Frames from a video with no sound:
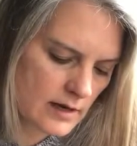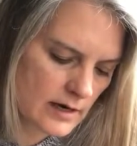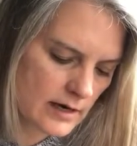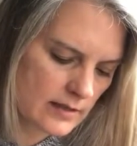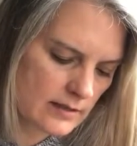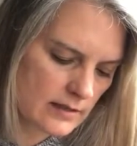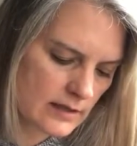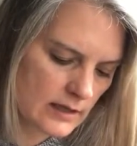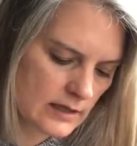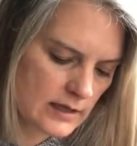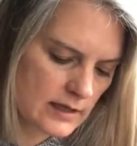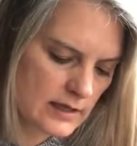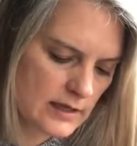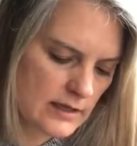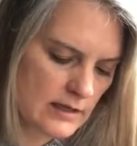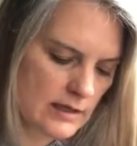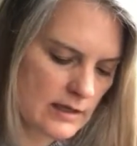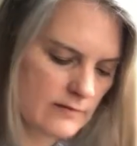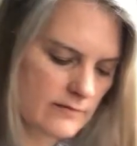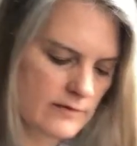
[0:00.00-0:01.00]
And I think
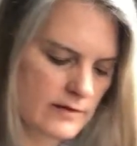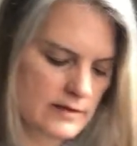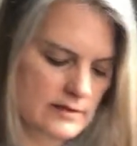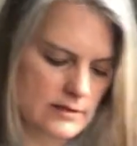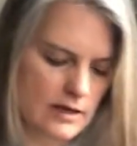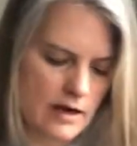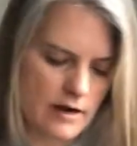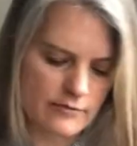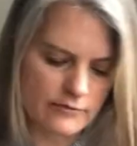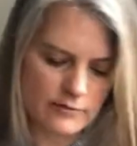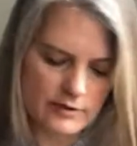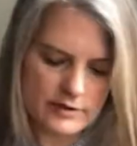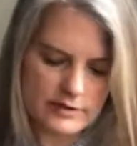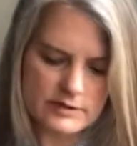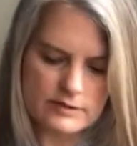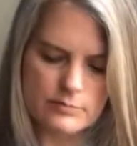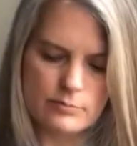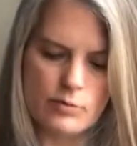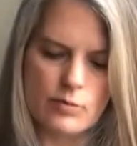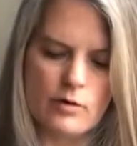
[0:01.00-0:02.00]
he, if he's offering
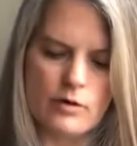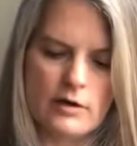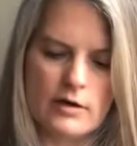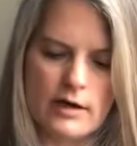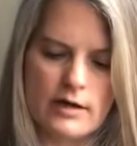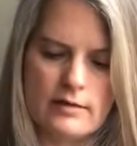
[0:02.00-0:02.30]
support,